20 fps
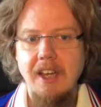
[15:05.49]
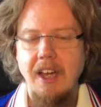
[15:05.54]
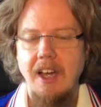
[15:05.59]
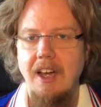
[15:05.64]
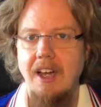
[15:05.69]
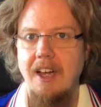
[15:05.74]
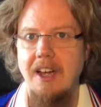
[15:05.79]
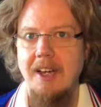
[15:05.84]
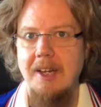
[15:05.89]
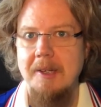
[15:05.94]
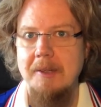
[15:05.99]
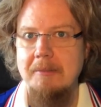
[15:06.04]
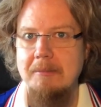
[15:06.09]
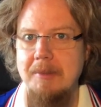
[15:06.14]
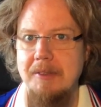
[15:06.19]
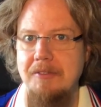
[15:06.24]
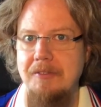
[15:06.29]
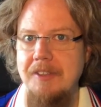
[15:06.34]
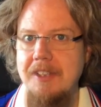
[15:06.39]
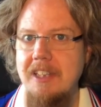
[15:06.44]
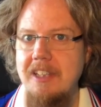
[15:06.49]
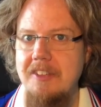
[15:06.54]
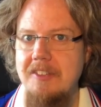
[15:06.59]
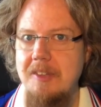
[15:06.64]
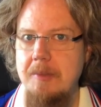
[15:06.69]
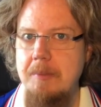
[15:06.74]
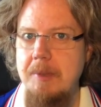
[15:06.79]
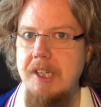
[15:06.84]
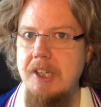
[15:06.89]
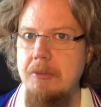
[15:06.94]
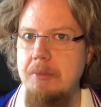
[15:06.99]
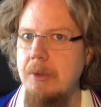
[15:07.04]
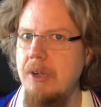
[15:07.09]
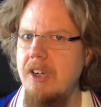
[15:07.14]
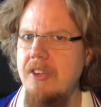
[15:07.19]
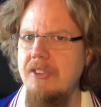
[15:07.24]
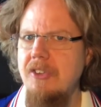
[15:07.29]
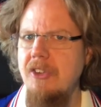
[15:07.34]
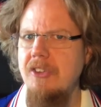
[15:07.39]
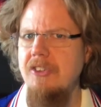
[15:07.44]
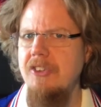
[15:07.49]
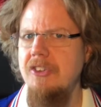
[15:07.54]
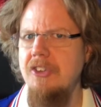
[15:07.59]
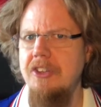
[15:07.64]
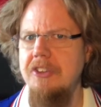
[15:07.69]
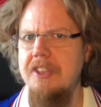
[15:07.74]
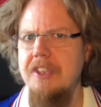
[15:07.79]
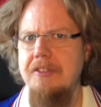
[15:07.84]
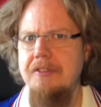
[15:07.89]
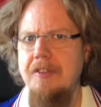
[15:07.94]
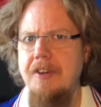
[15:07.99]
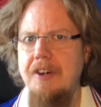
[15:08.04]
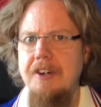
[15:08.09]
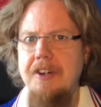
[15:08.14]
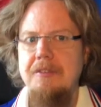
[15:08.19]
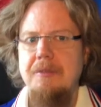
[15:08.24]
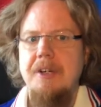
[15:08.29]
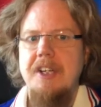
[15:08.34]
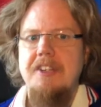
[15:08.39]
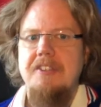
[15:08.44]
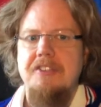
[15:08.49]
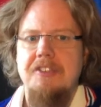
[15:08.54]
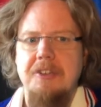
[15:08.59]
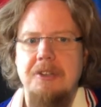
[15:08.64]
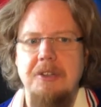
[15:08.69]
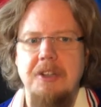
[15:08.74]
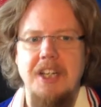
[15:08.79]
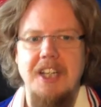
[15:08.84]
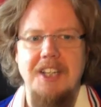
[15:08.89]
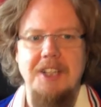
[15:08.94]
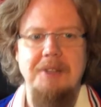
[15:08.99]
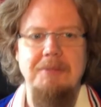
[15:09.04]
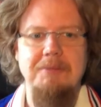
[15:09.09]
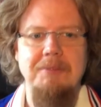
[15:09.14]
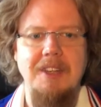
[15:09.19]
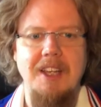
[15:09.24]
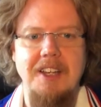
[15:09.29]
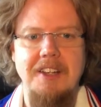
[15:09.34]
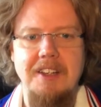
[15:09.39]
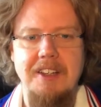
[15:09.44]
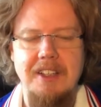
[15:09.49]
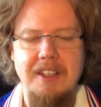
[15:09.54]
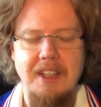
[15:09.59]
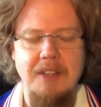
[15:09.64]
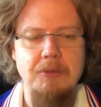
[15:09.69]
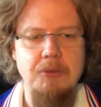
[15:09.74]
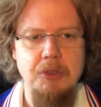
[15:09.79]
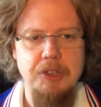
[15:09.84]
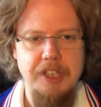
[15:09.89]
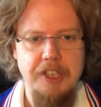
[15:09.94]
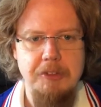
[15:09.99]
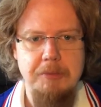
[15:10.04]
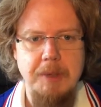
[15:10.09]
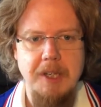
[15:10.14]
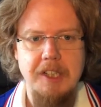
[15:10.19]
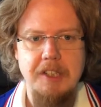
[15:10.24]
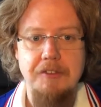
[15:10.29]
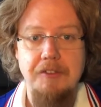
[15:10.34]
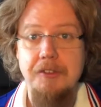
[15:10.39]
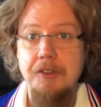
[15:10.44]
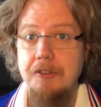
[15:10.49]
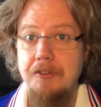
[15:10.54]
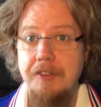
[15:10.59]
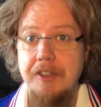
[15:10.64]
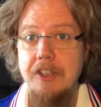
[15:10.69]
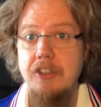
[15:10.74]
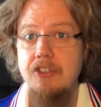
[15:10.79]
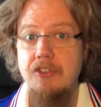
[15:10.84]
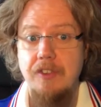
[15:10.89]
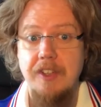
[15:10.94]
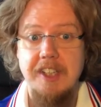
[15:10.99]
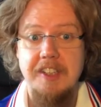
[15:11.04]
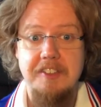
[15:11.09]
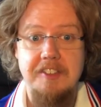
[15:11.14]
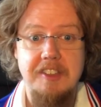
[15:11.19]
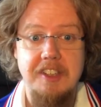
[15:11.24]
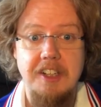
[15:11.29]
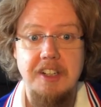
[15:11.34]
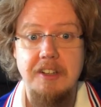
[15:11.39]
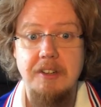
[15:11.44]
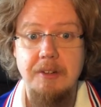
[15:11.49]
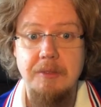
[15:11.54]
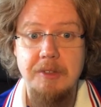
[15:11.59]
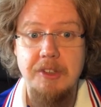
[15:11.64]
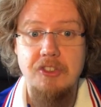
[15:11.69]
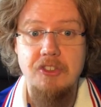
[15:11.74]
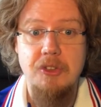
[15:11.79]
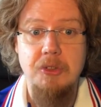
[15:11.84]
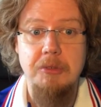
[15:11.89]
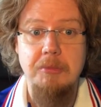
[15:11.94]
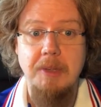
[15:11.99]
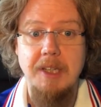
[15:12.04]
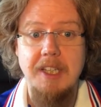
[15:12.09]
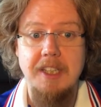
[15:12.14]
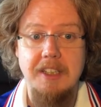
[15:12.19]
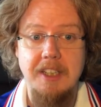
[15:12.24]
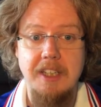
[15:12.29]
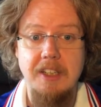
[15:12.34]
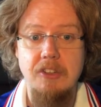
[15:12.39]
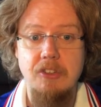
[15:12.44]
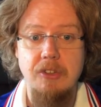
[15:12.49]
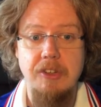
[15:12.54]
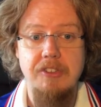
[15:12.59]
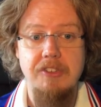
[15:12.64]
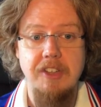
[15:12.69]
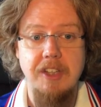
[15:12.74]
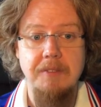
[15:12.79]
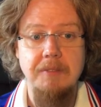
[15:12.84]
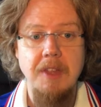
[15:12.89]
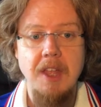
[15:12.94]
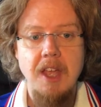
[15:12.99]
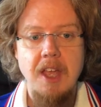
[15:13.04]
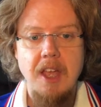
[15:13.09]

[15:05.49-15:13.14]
Um, but Finland St. Petersburg is also not that far away, so um, I would expect a few Finnish fans there, which could make it interesting.